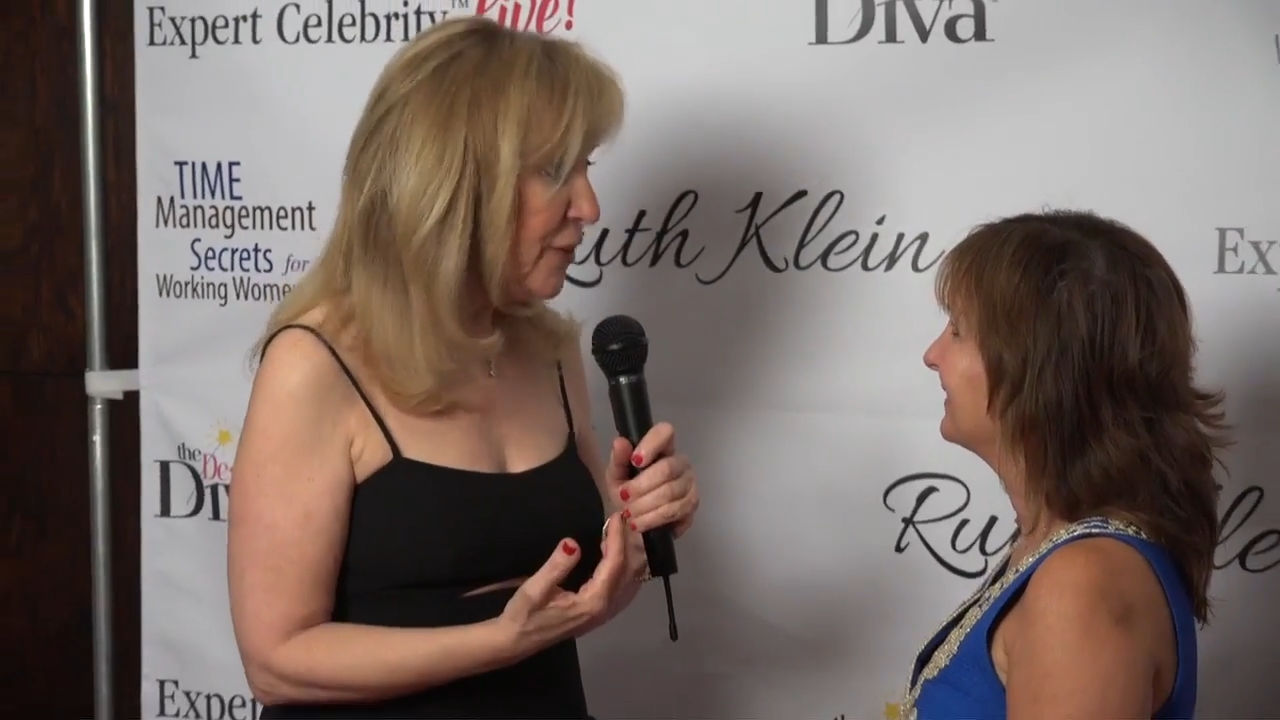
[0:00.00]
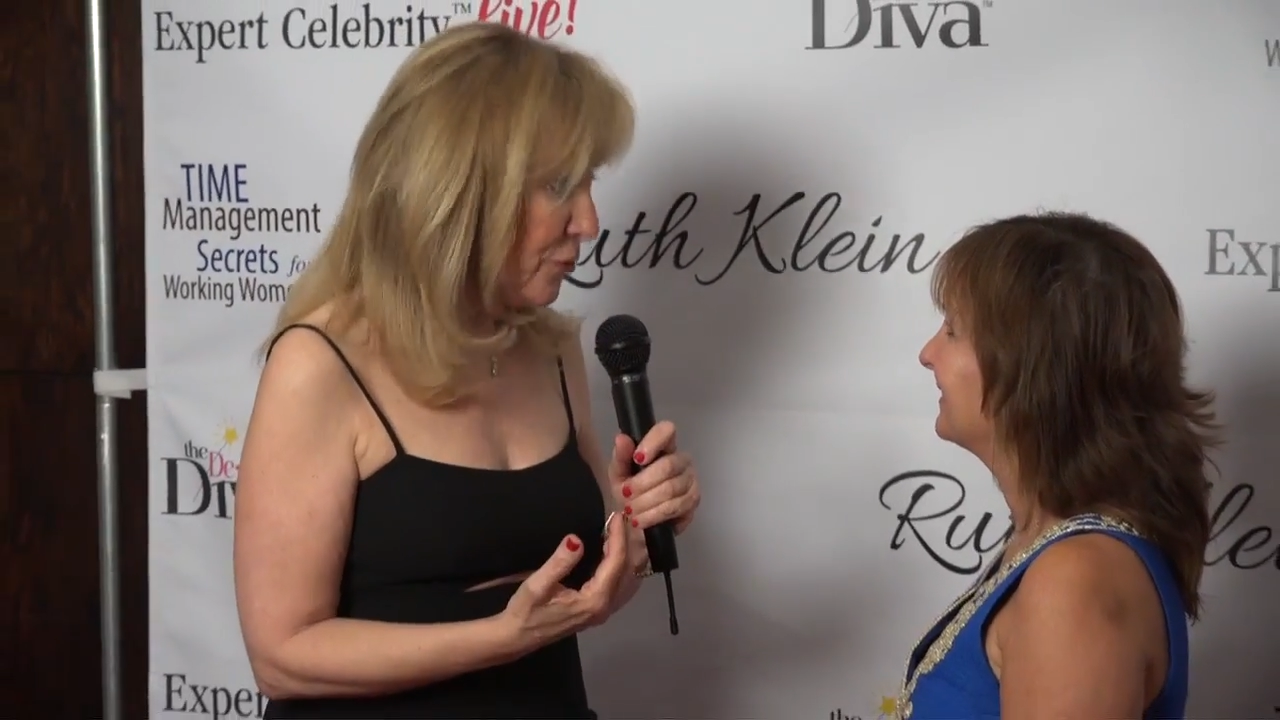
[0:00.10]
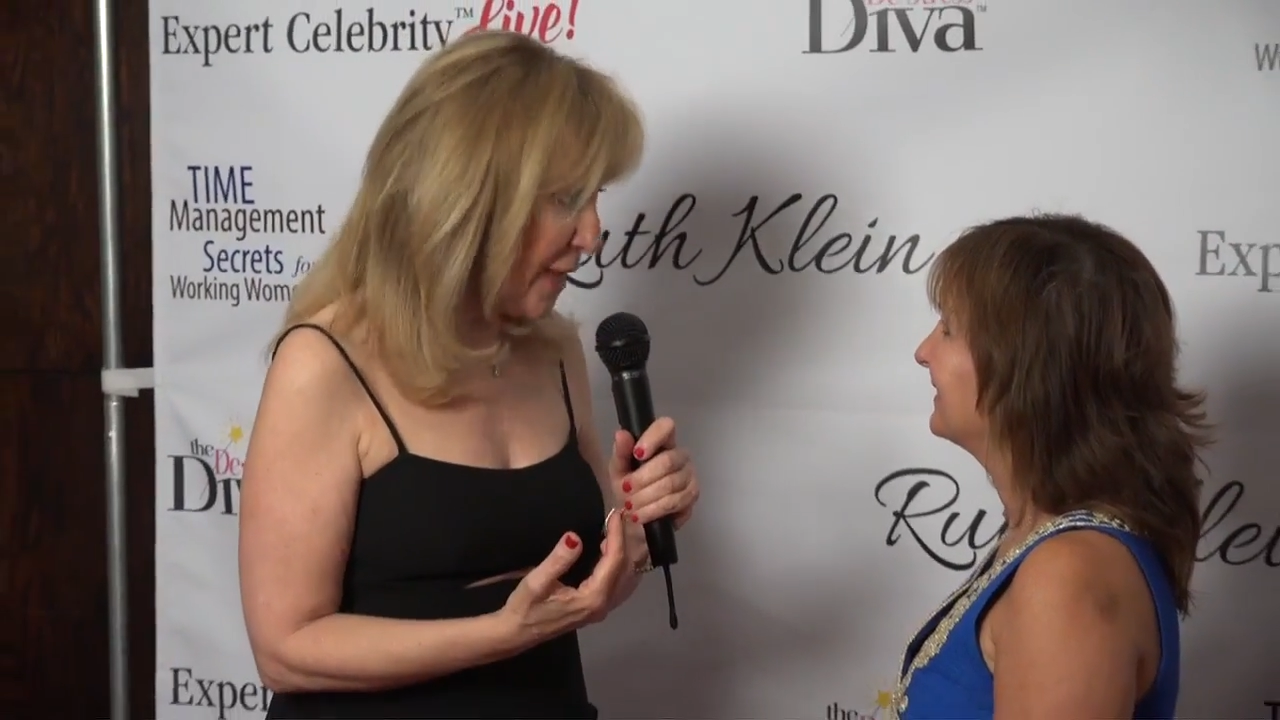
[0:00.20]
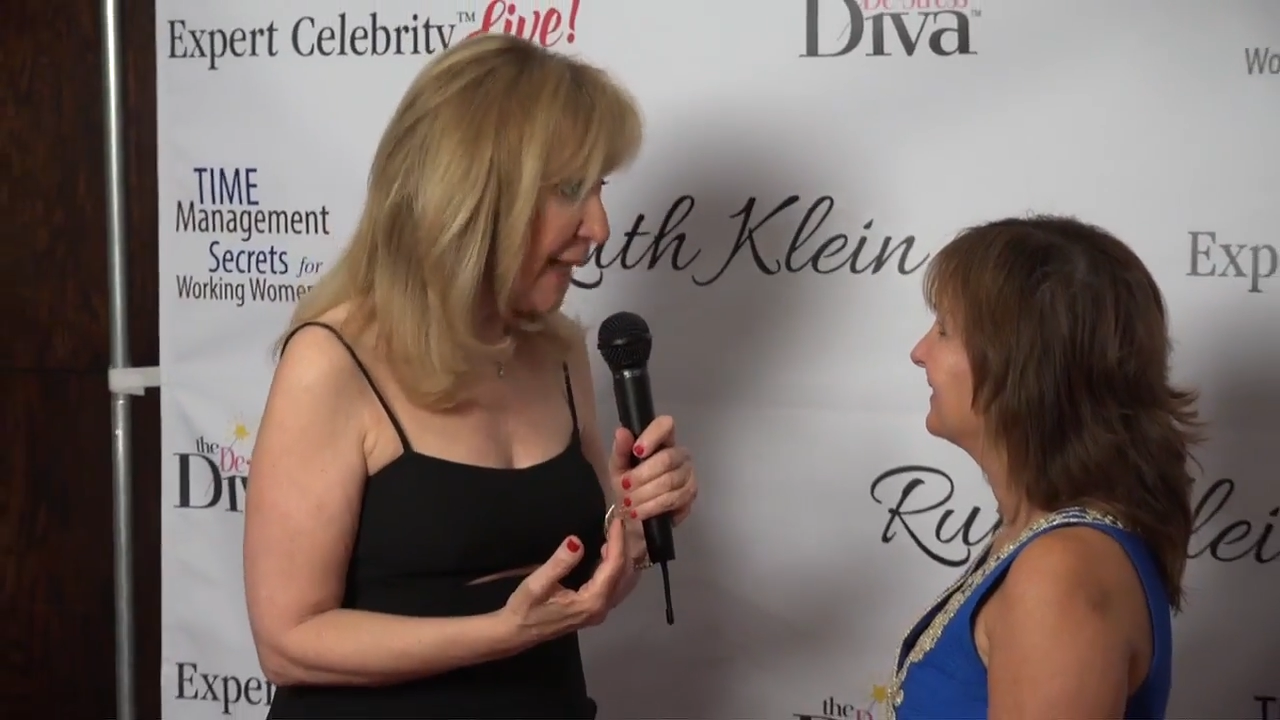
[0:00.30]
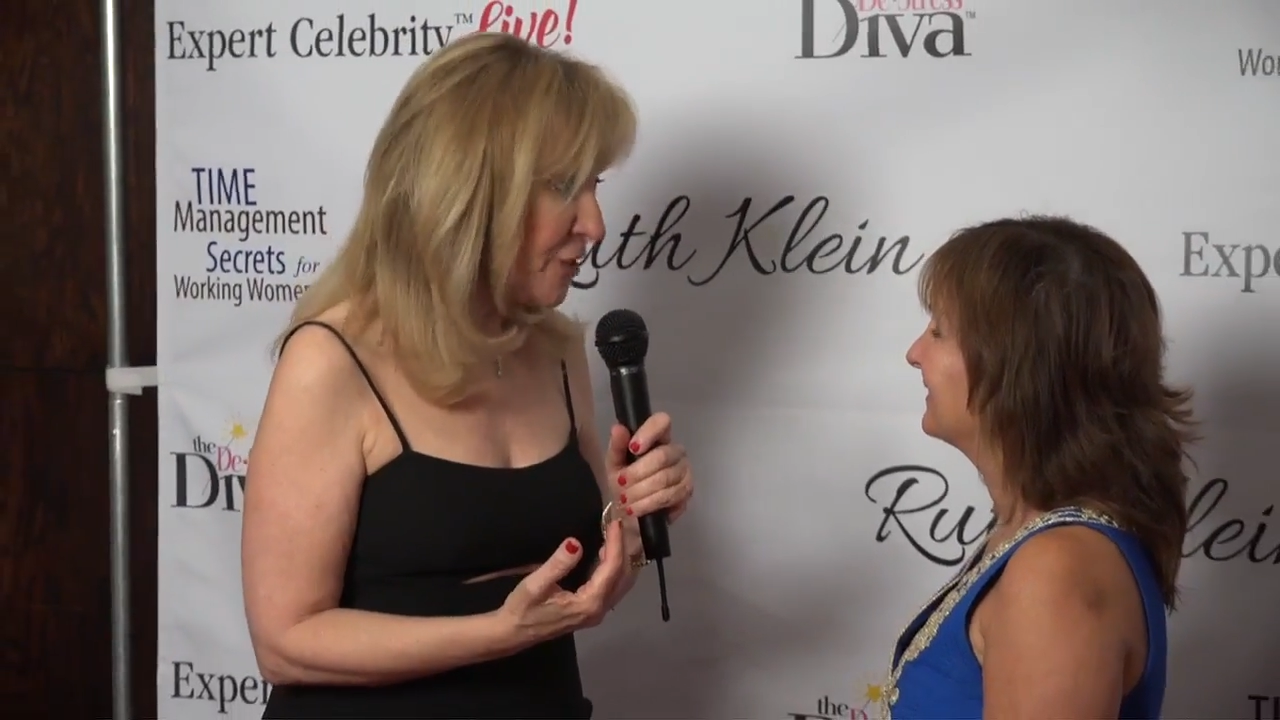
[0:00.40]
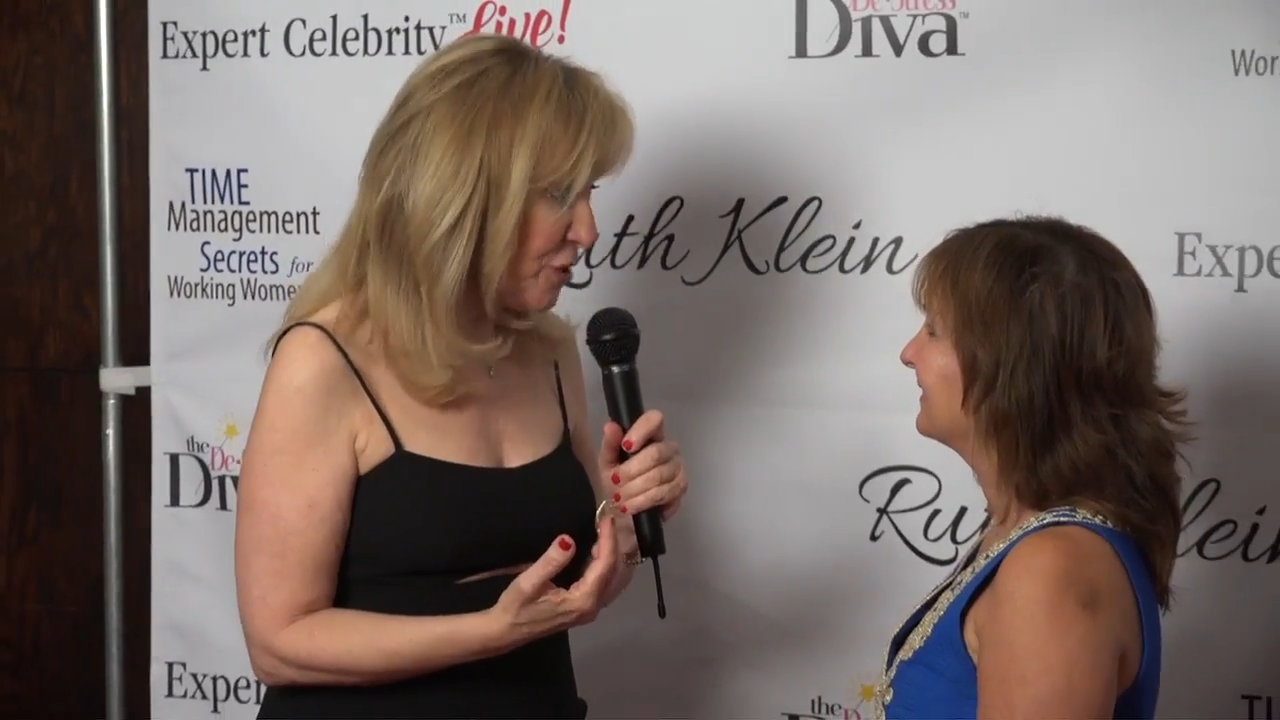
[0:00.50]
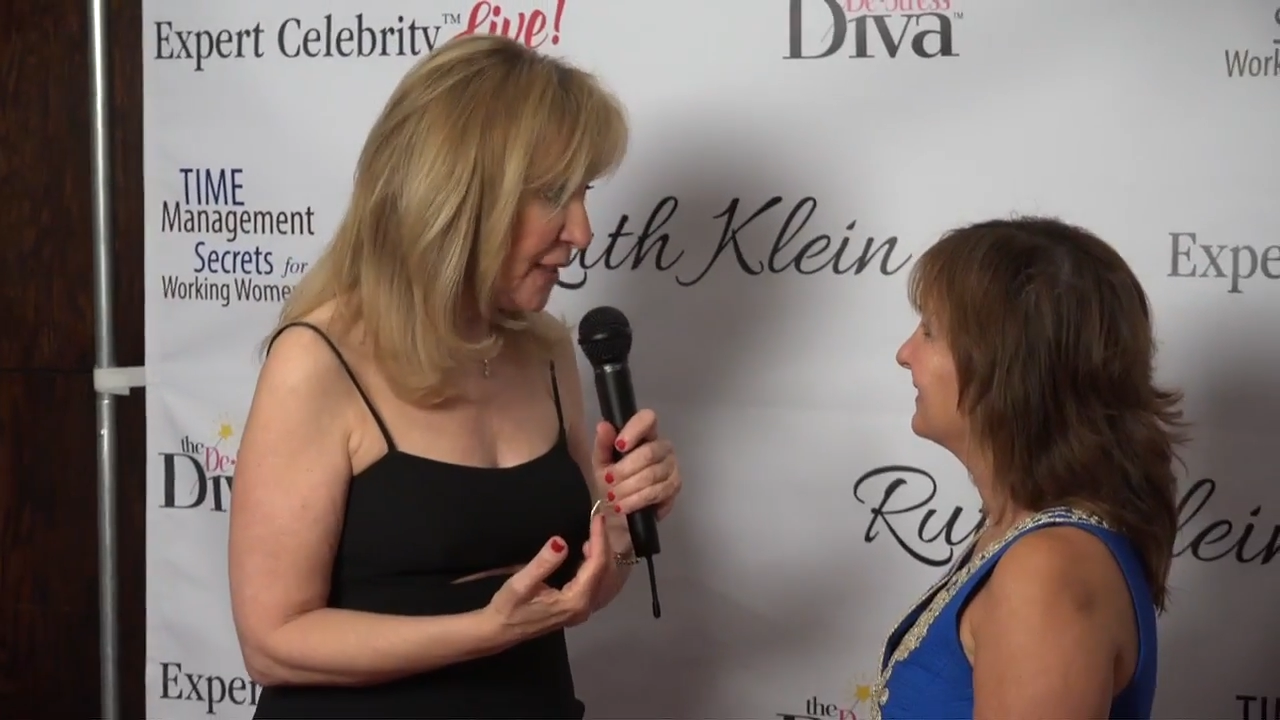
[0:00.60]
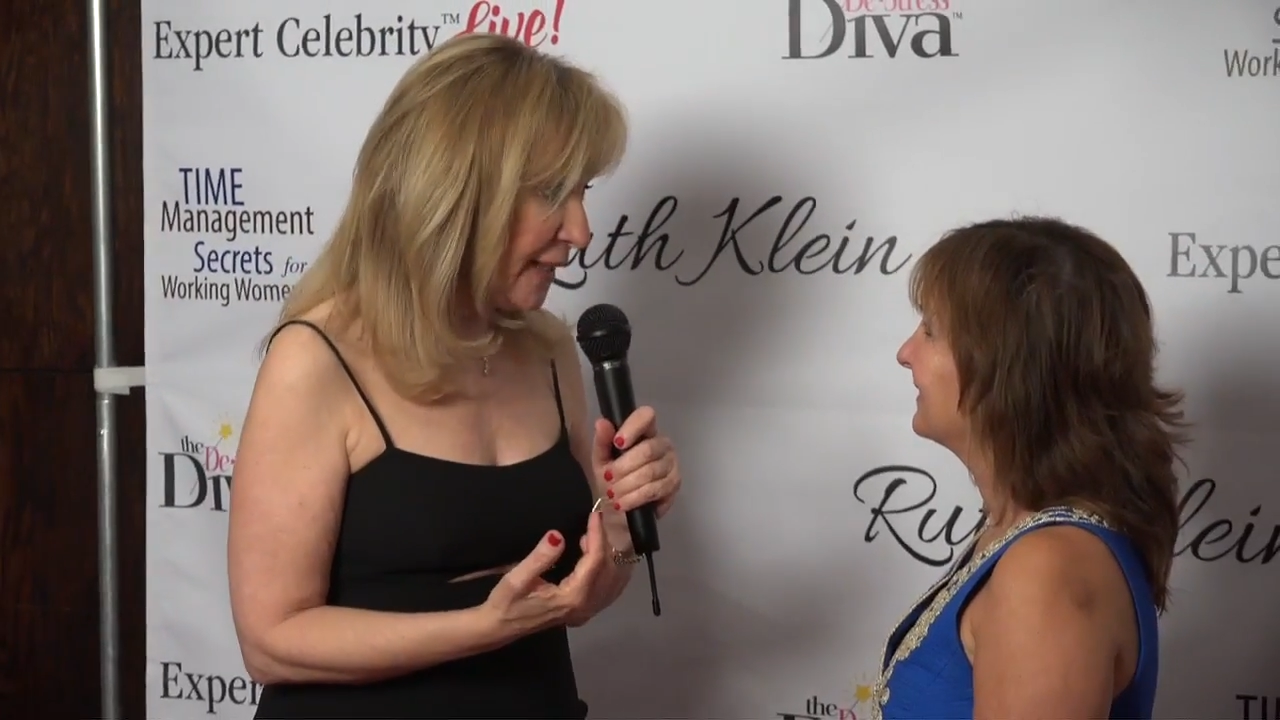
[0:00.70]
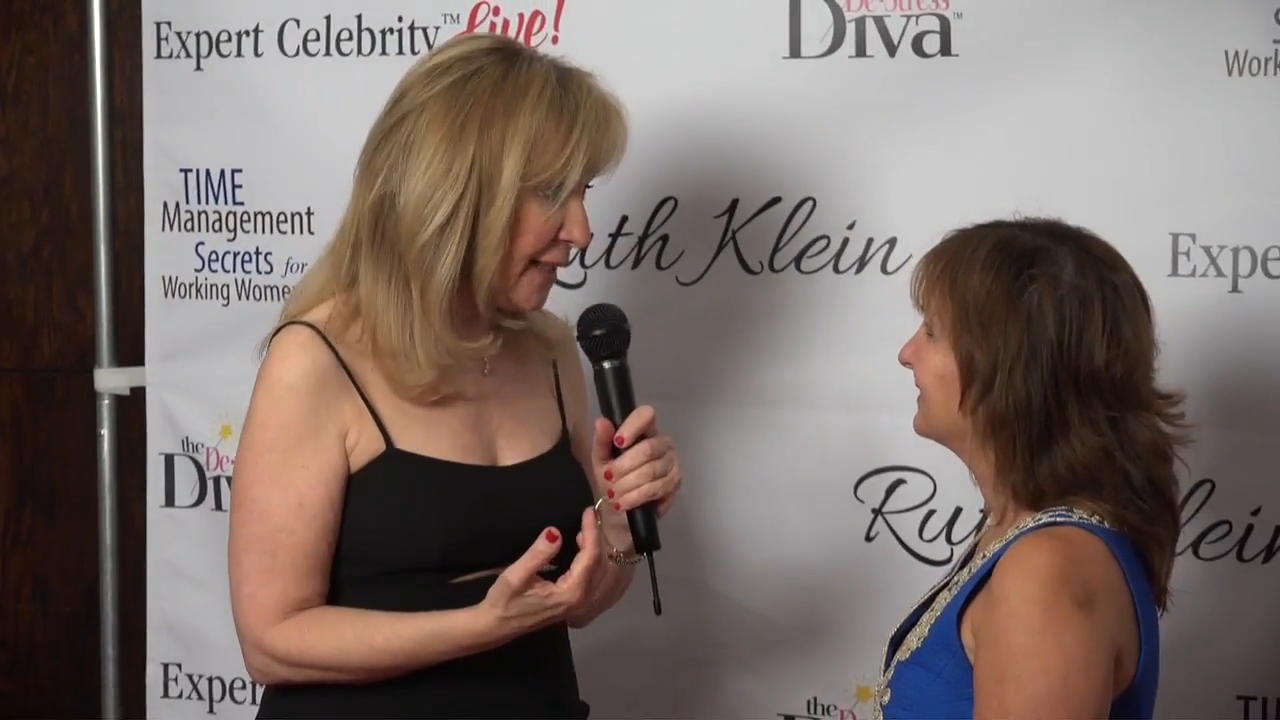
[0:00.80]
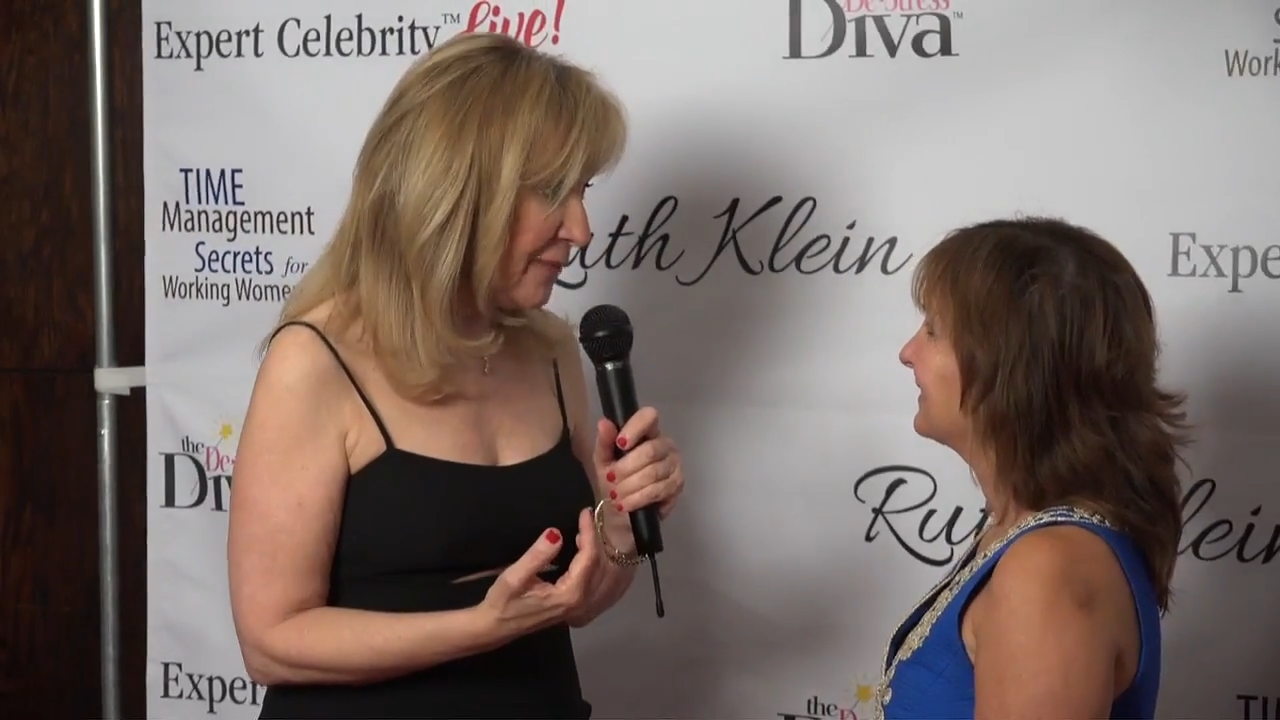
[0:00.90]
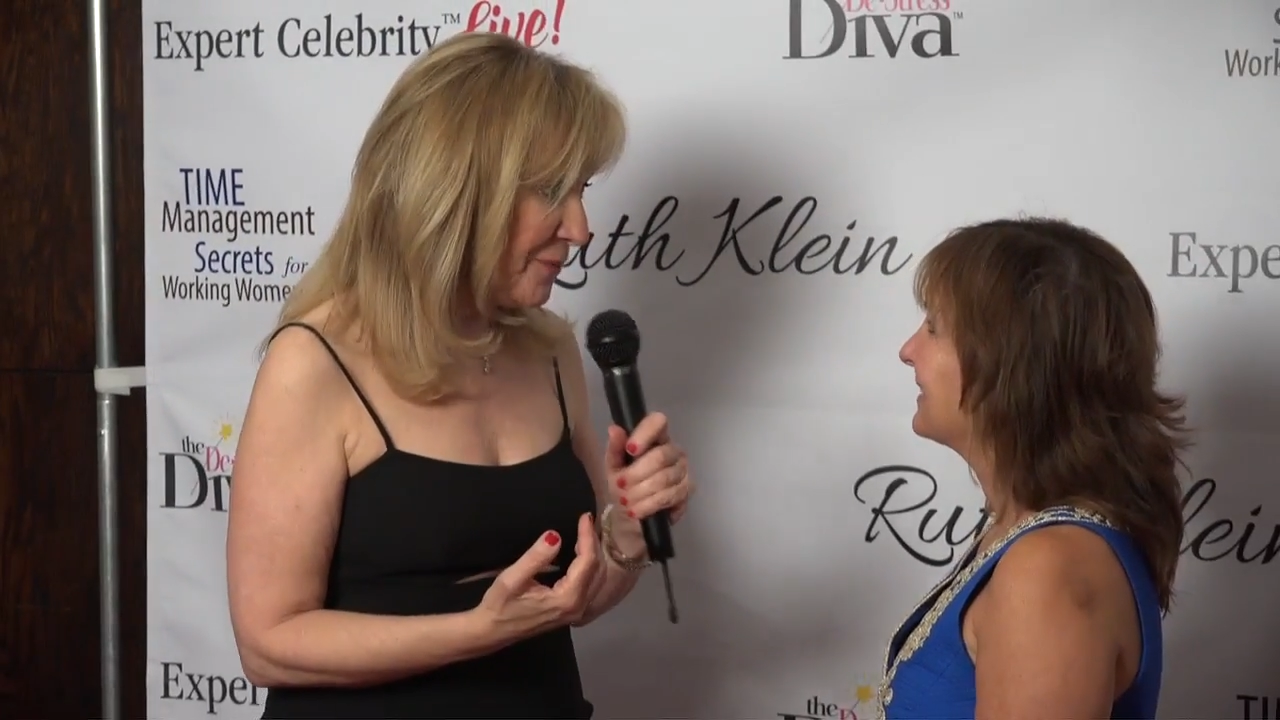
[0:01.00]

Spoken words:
internationally?